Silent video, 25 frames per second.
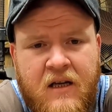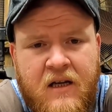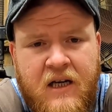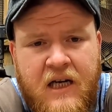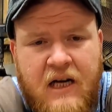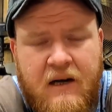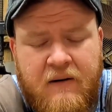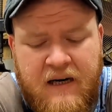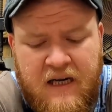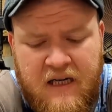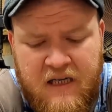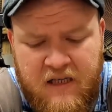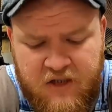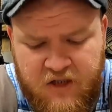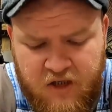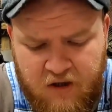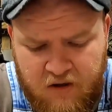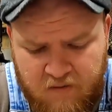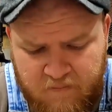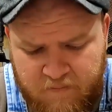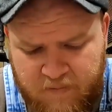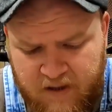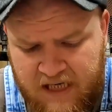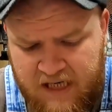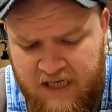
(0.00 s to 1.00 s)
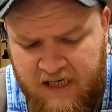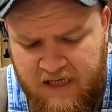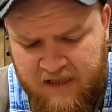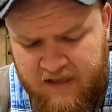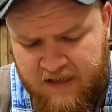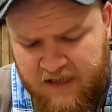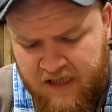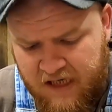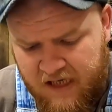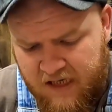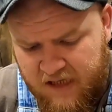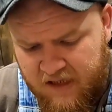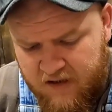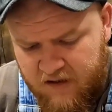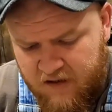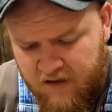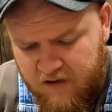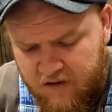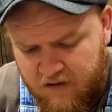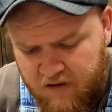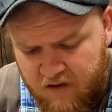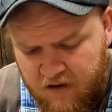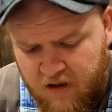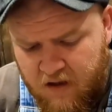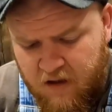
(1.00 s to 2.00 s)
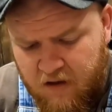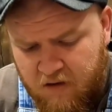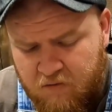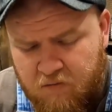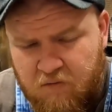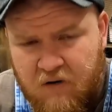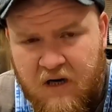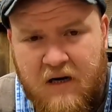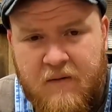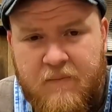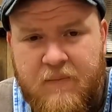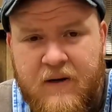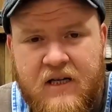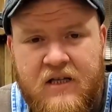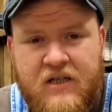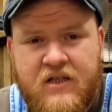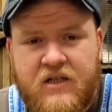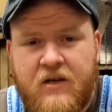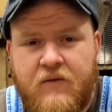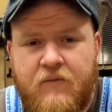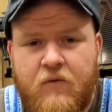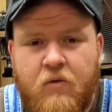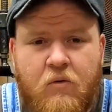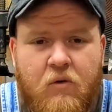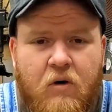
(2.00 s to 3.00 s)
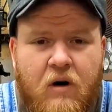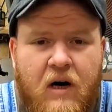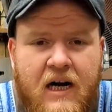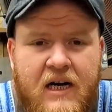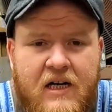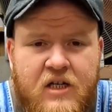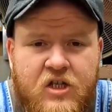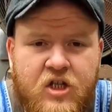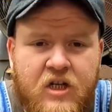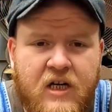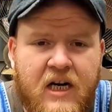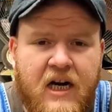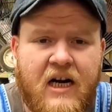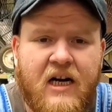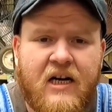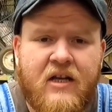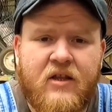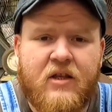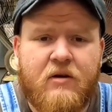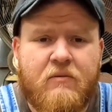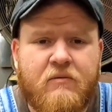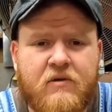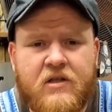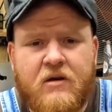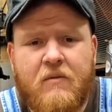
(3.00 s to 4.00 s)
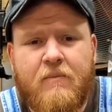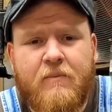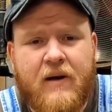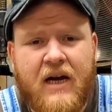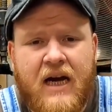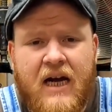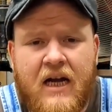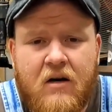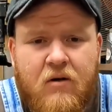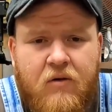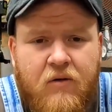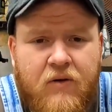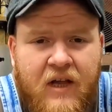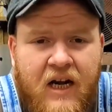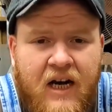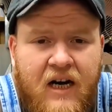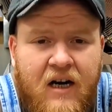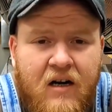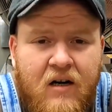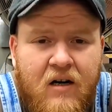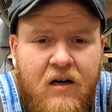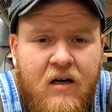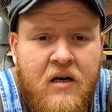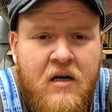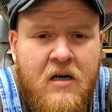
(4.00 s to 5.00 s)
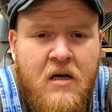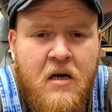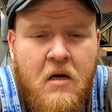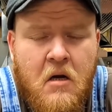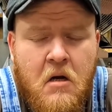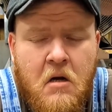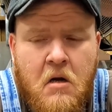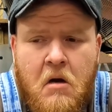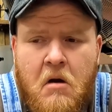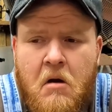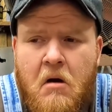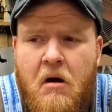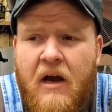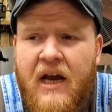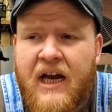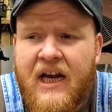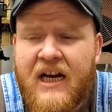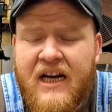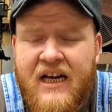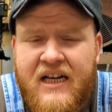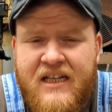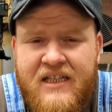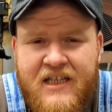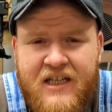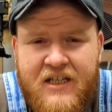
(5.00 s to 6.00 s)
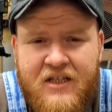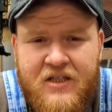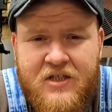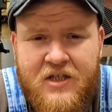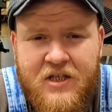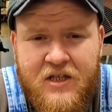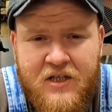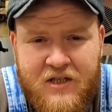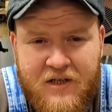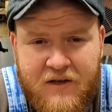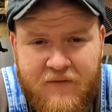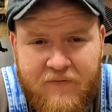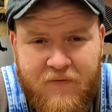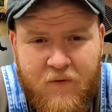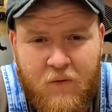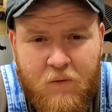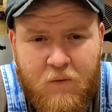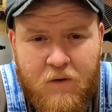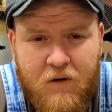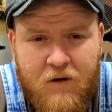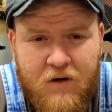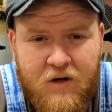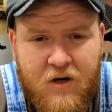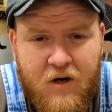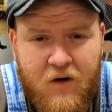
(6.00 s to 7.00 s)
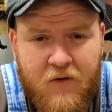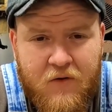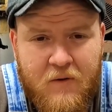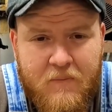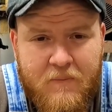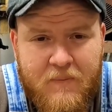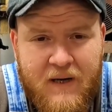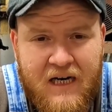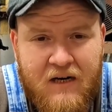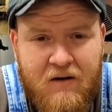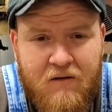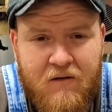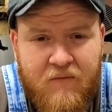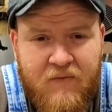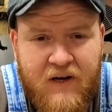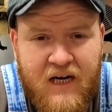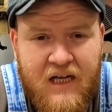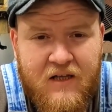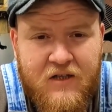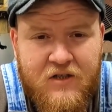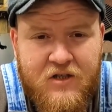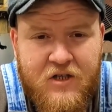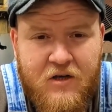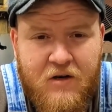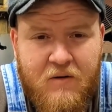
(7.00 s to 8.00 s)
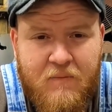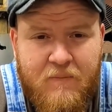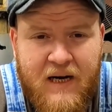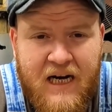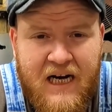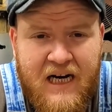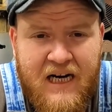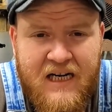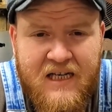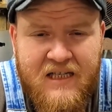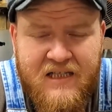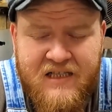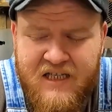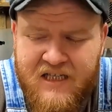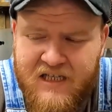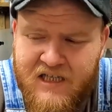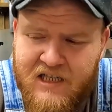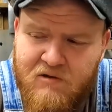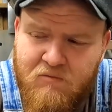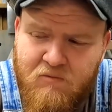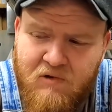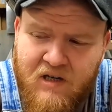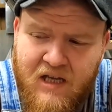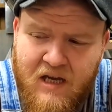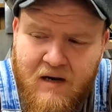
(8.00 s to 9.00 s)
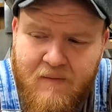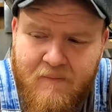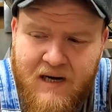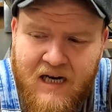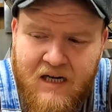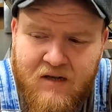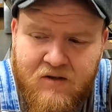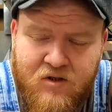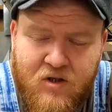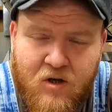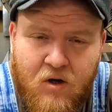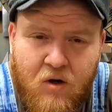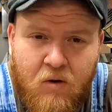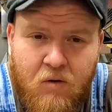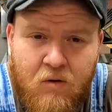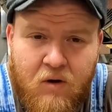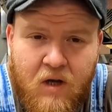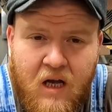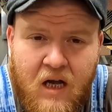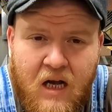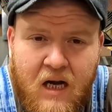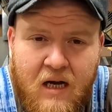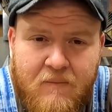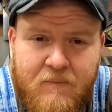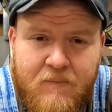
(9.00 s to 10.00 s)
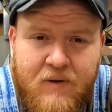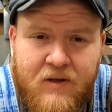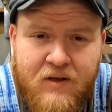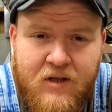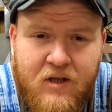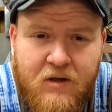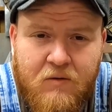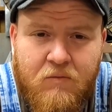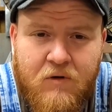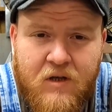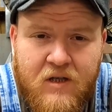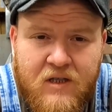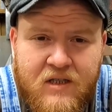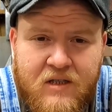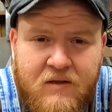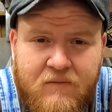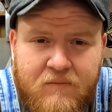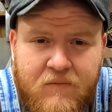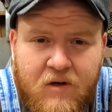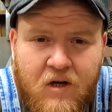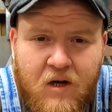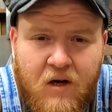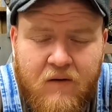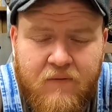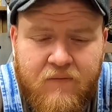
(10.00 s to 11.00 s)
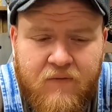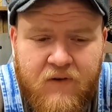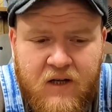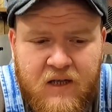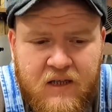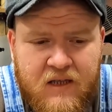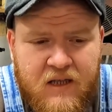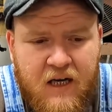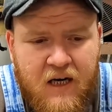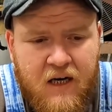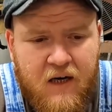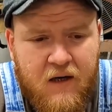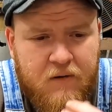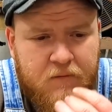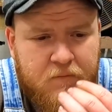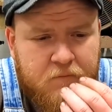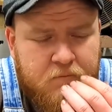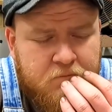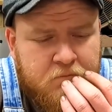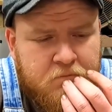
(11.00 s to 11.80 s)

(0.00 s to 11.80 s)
Now, Allatoona Pass had quite a bit of Civil War action at it. There was a battle there in 1864 called the Battle of Allatoona Pass. It didn't really amount to a whole lot, but there was some conflict there.